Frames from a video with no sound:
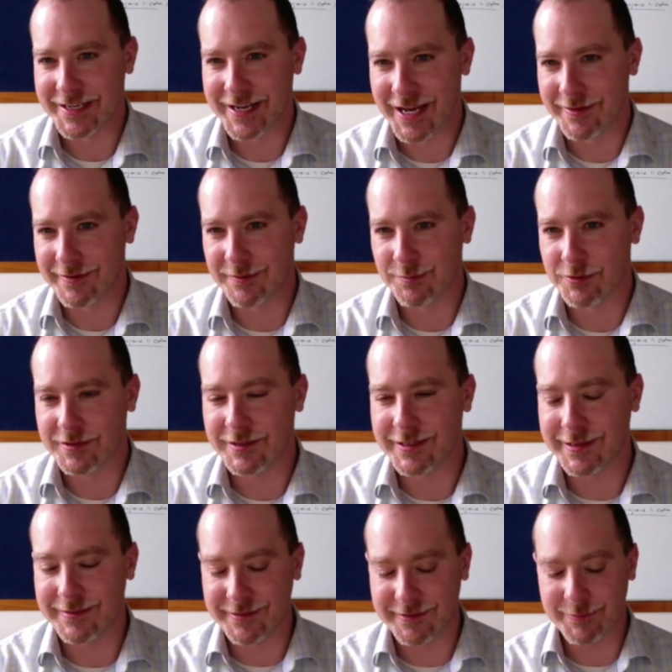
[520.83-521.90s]
and how this
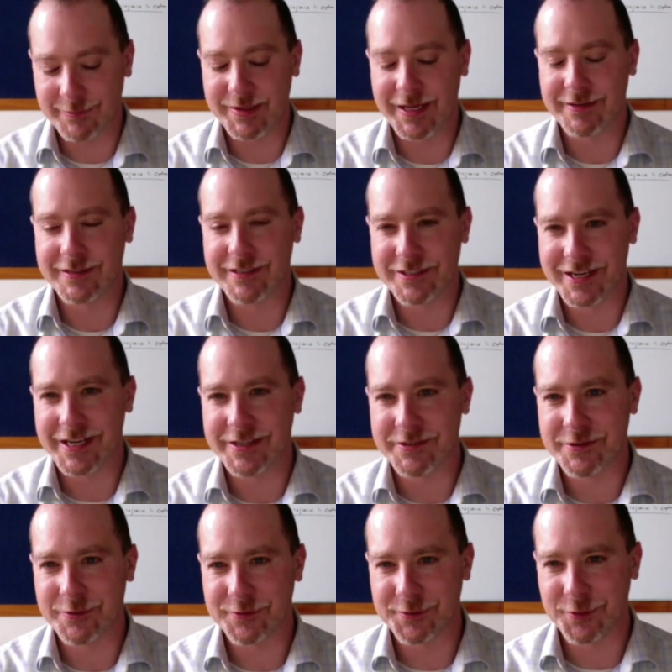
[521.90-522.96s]
could potentially
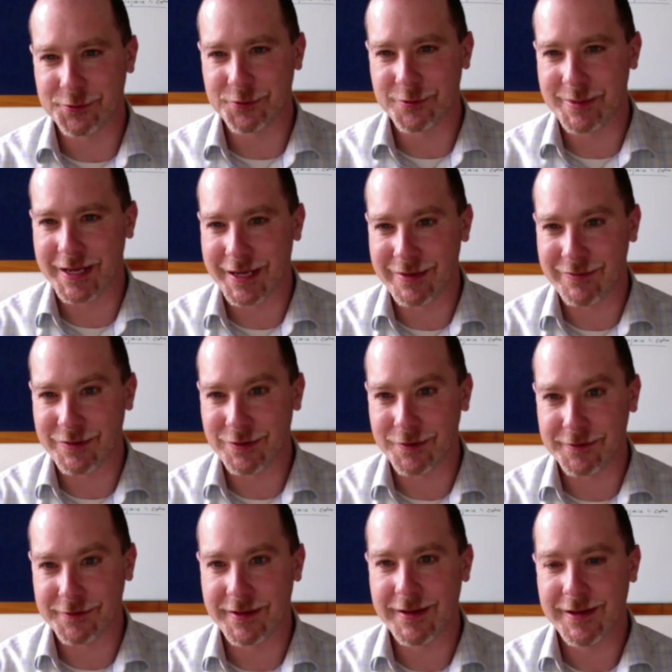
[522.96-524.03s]
change your social
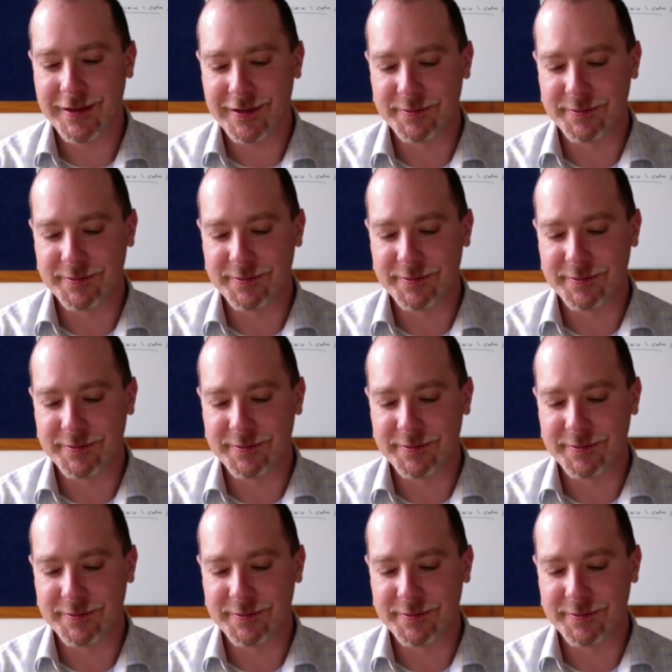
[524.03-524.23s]
behaviors,